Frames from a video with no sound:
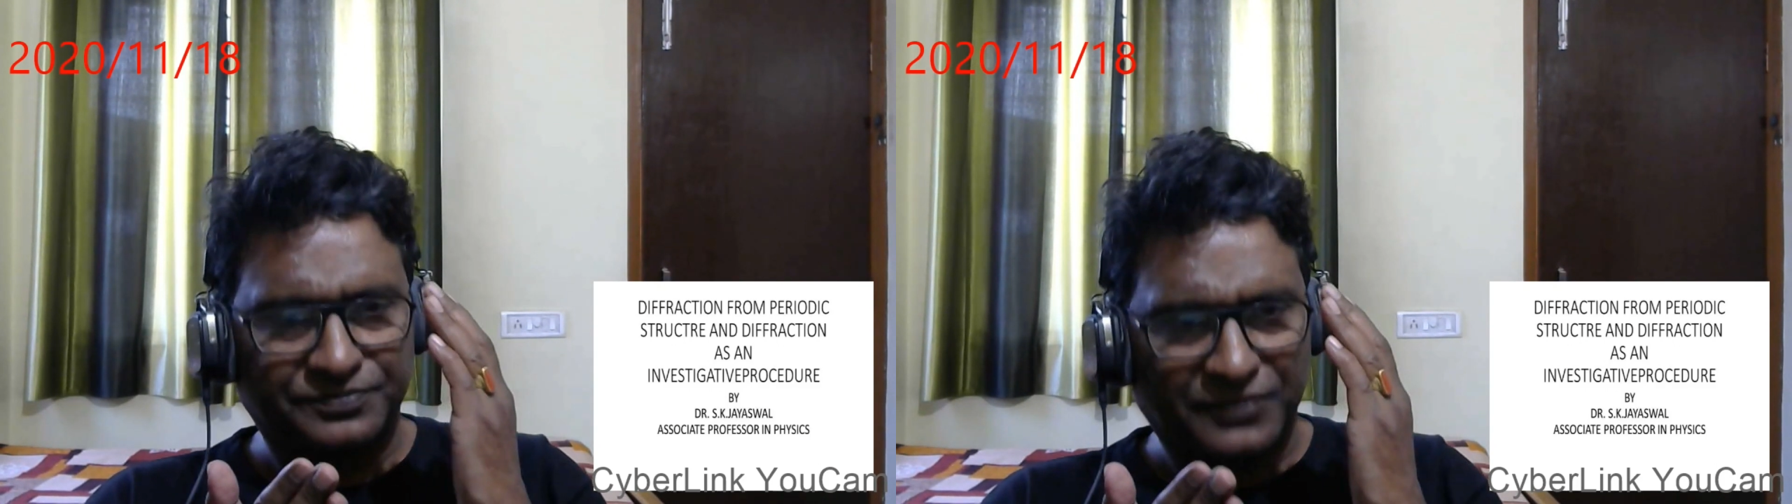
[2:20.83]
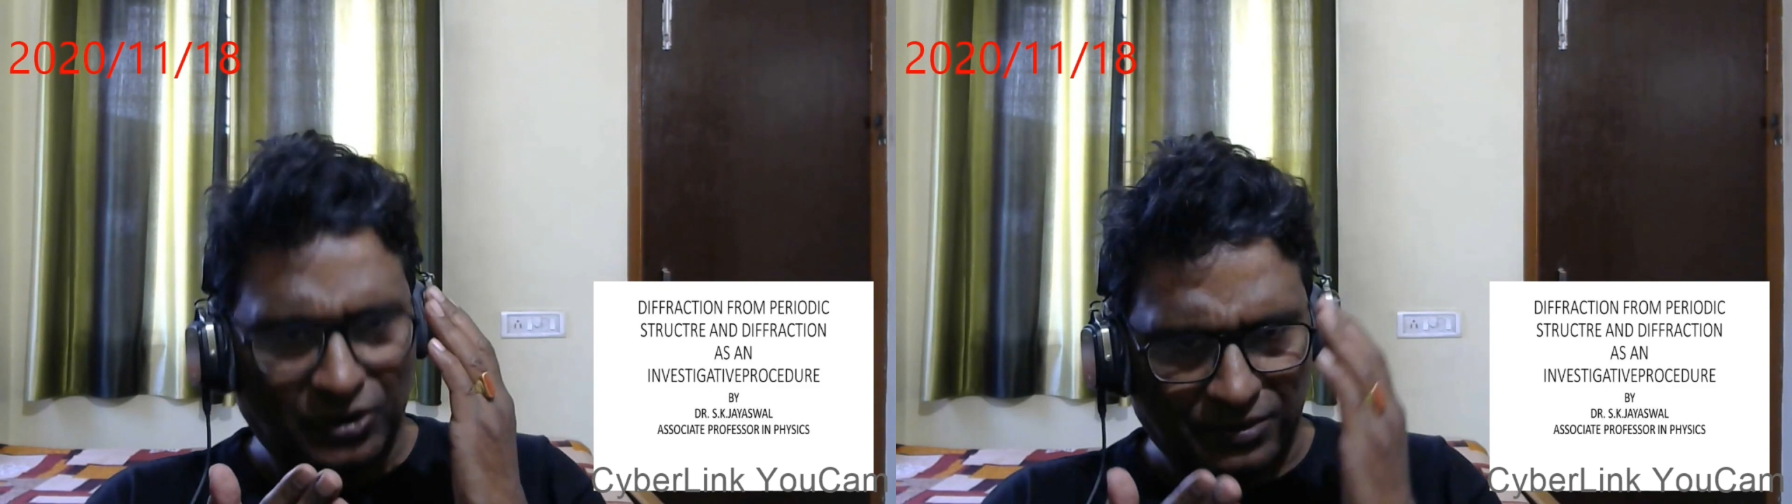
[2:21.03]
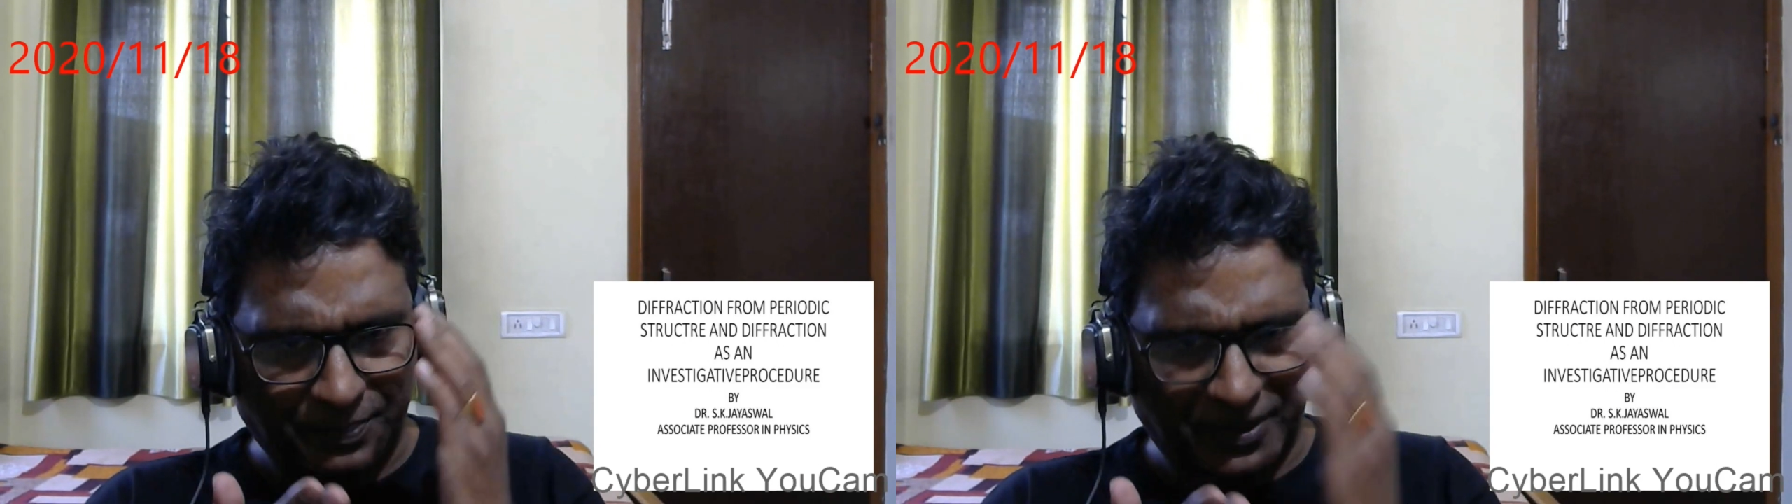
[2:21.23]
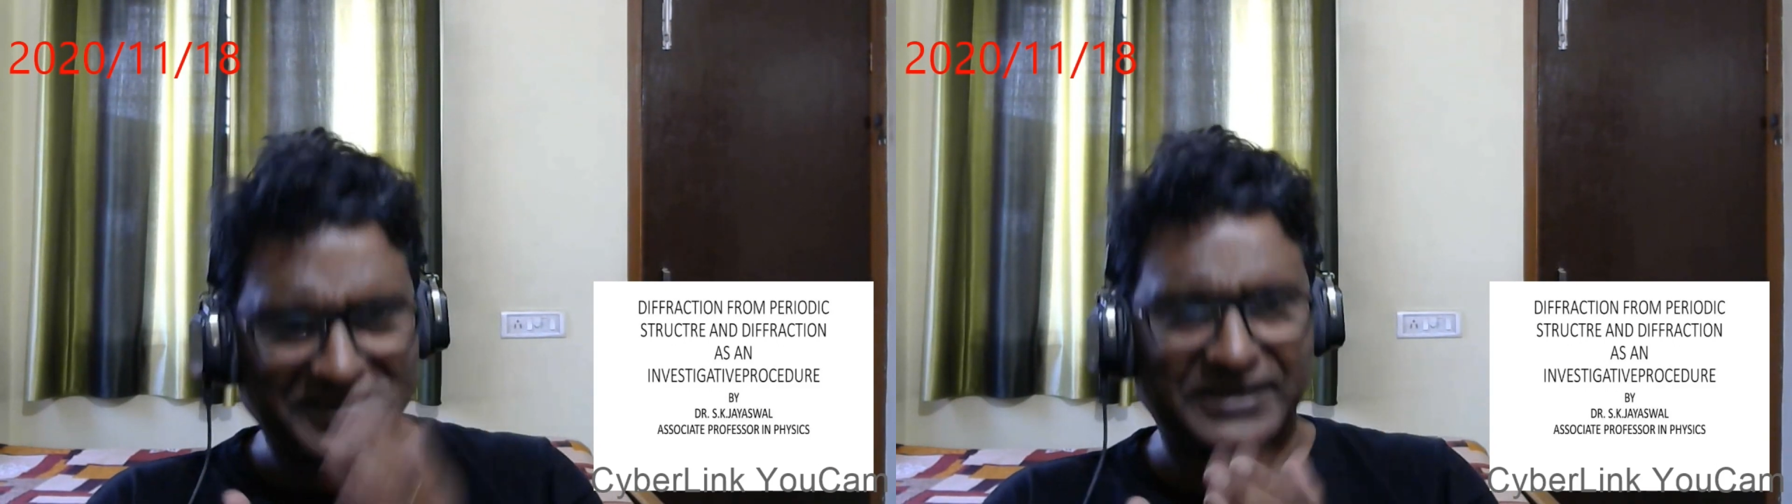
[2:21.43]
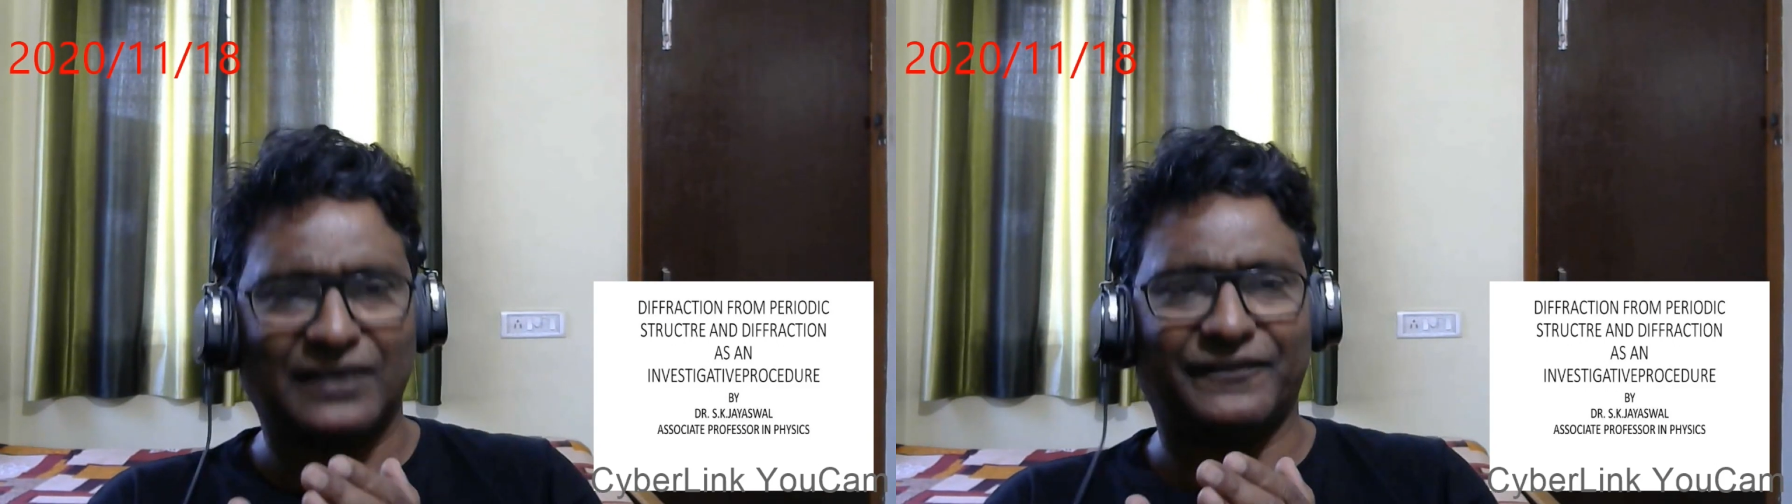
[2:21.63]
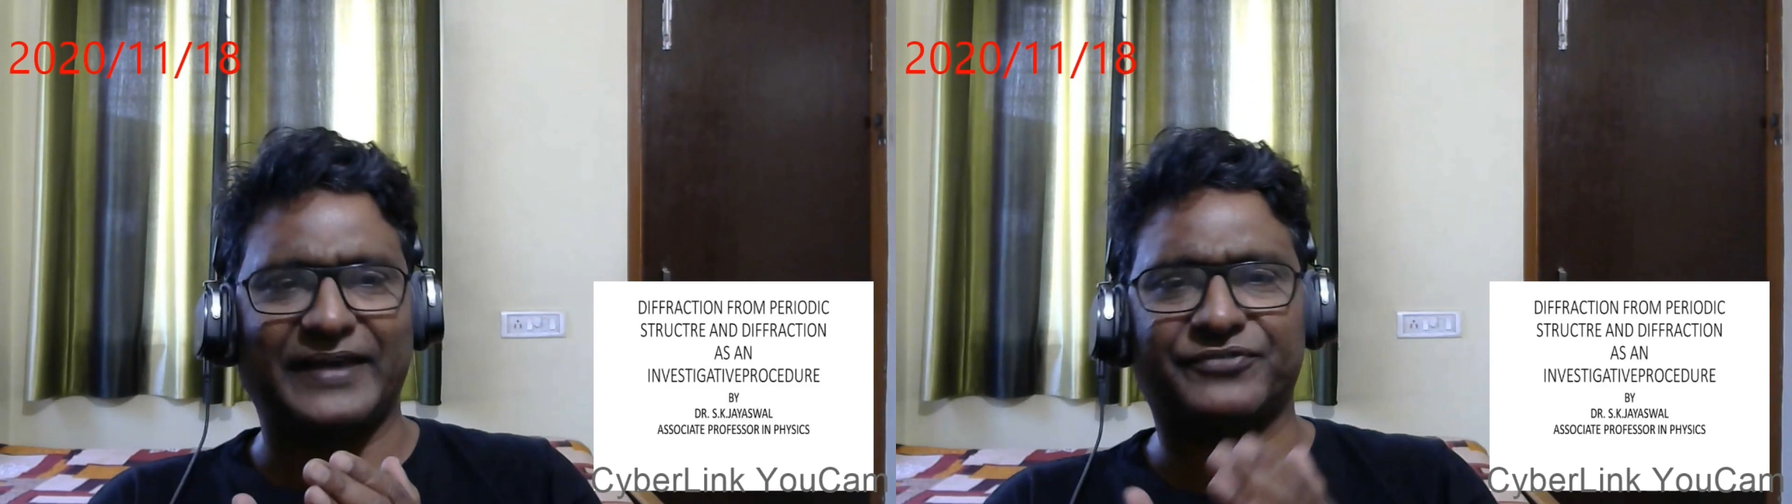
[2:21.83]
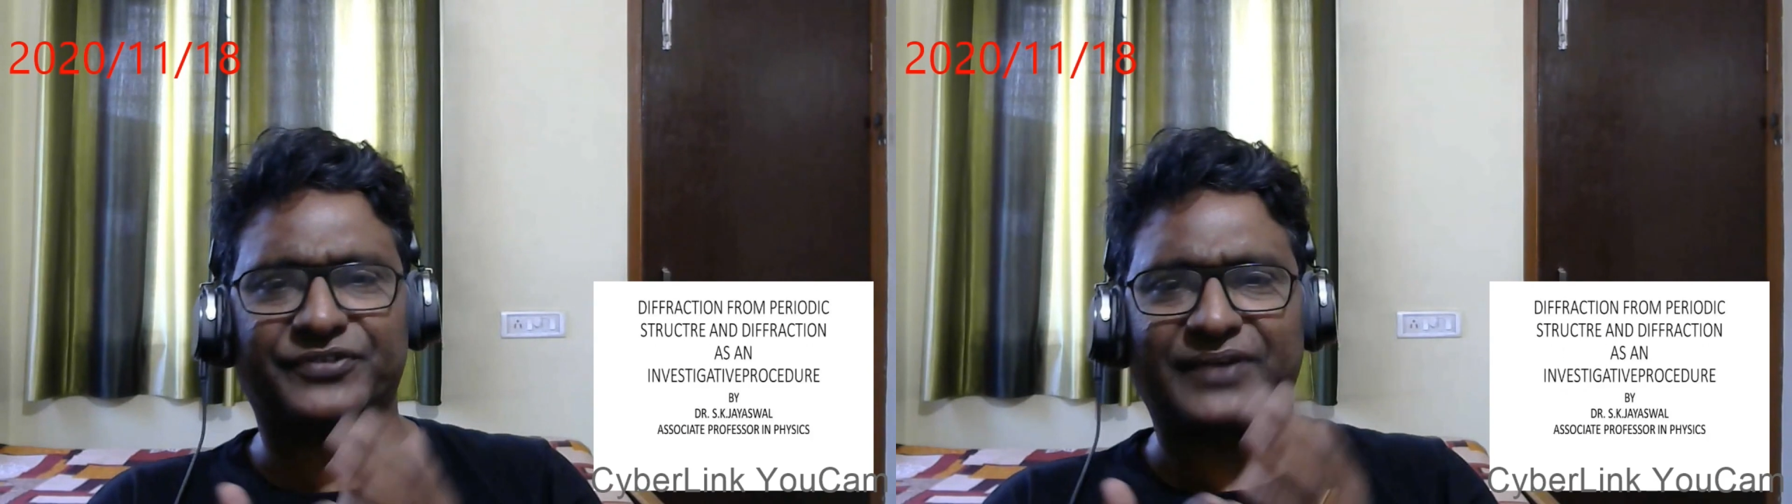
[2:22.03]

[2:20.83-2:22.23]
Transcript: particle waves